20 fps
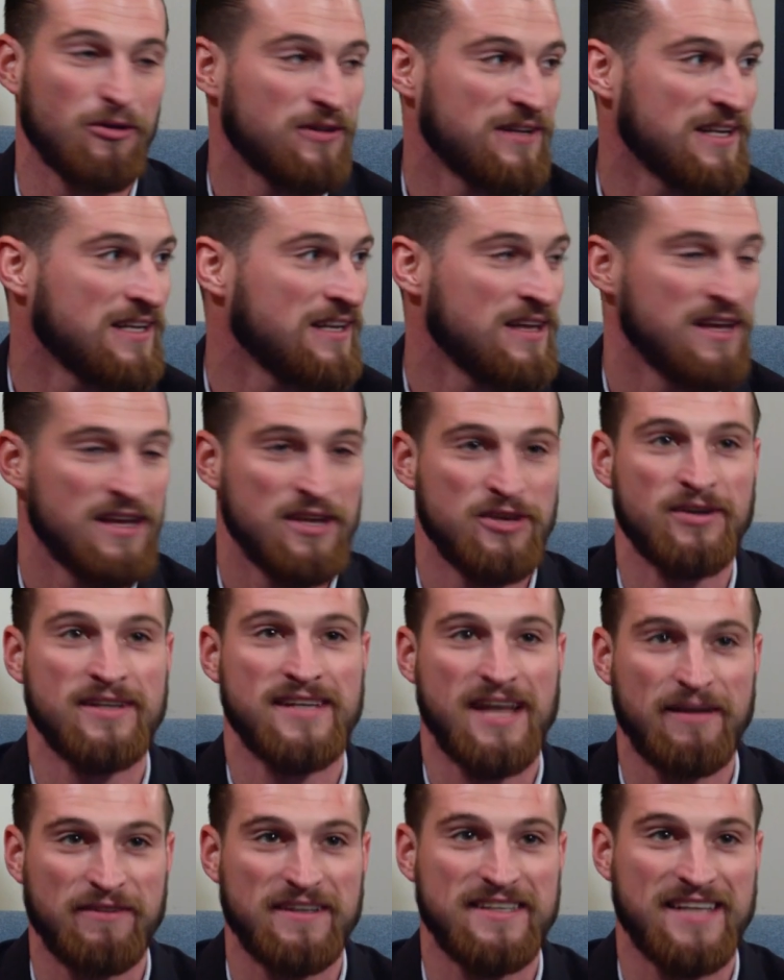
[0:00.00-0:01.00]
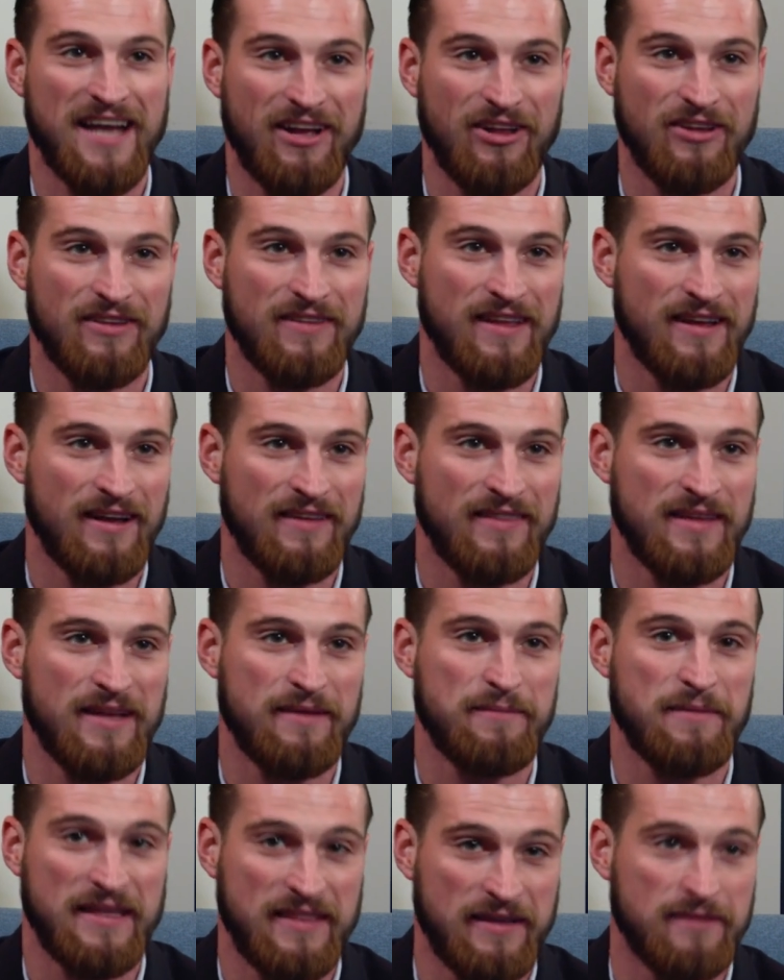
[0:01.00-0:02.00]
you can definitely tell they
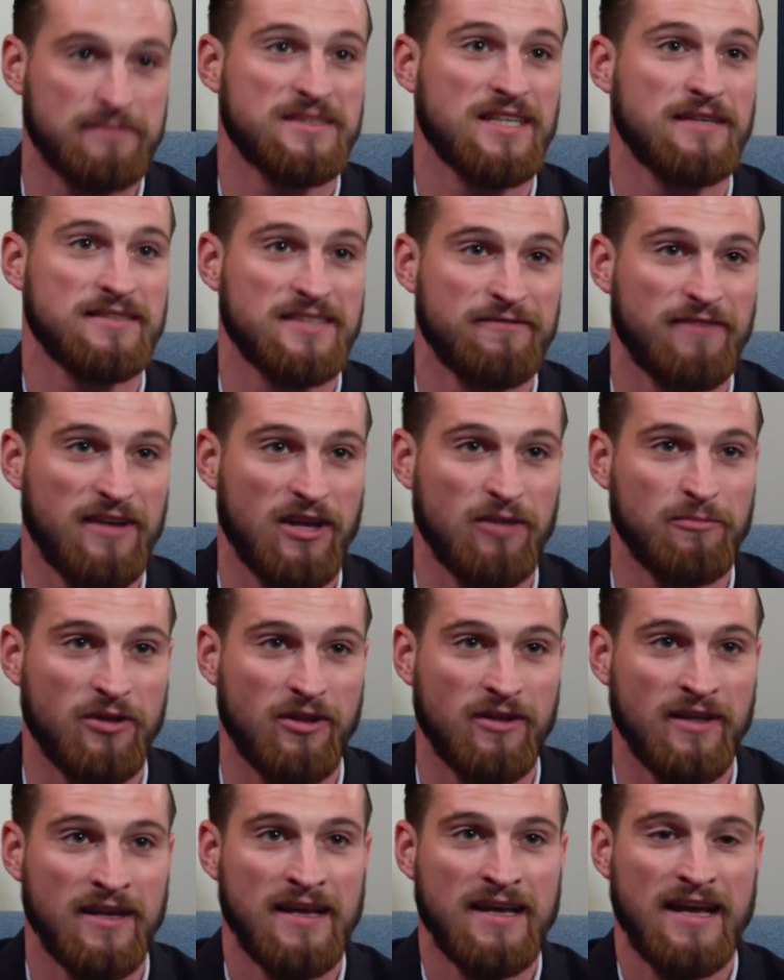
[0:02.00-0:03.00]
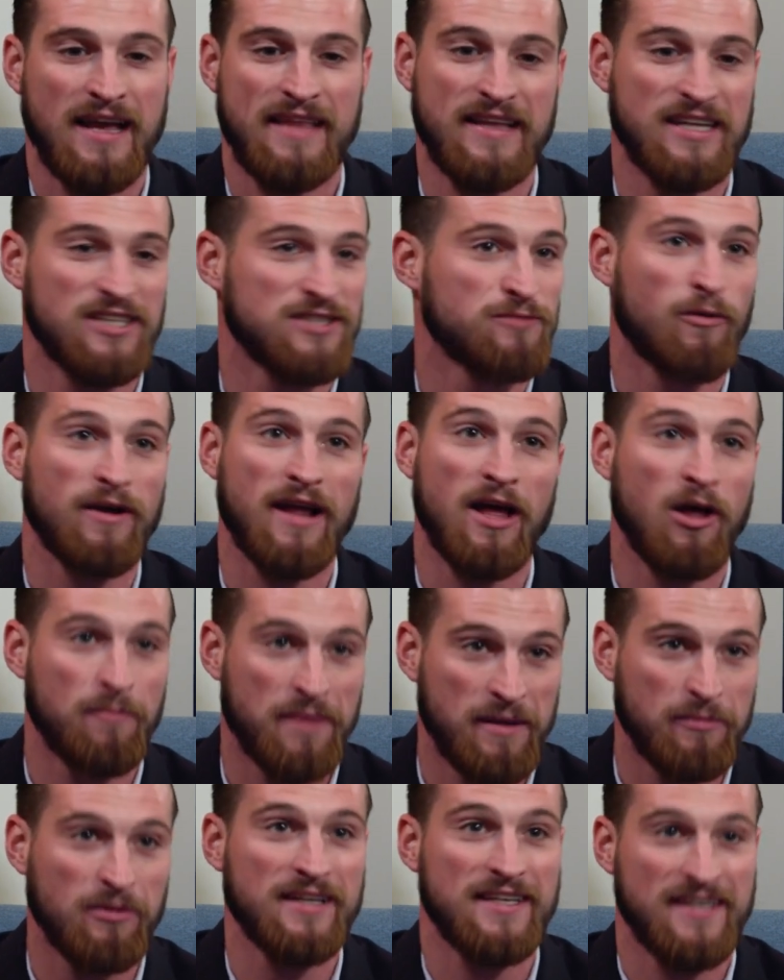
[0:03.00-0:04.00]
make themselves available, and they just want to help
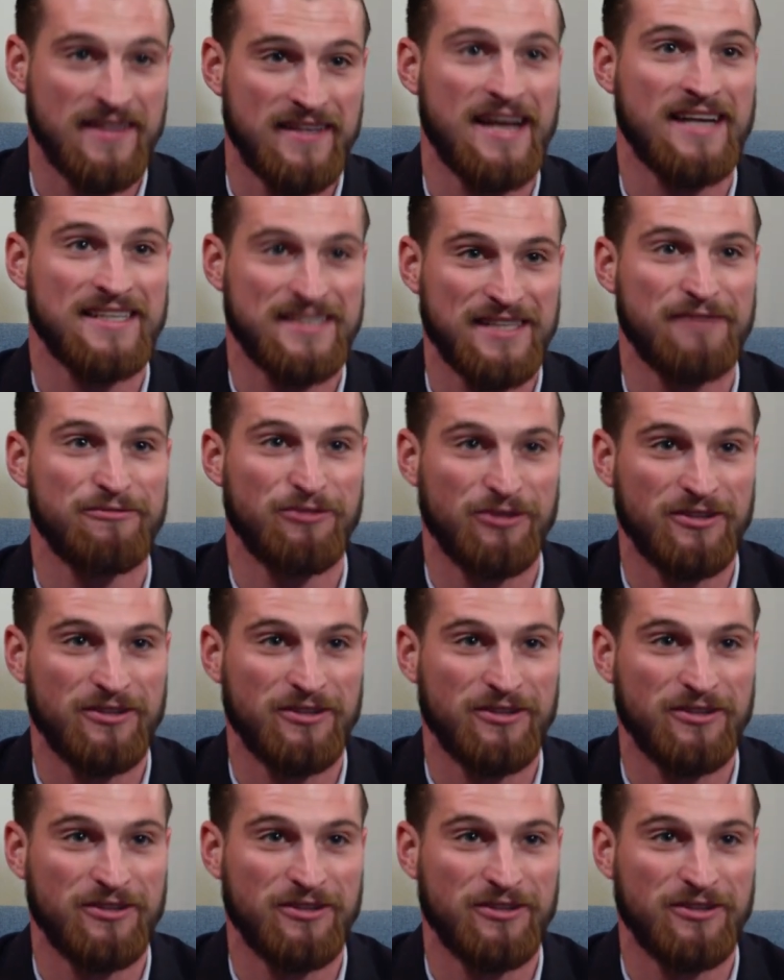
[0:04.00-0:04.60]
people get to the next level.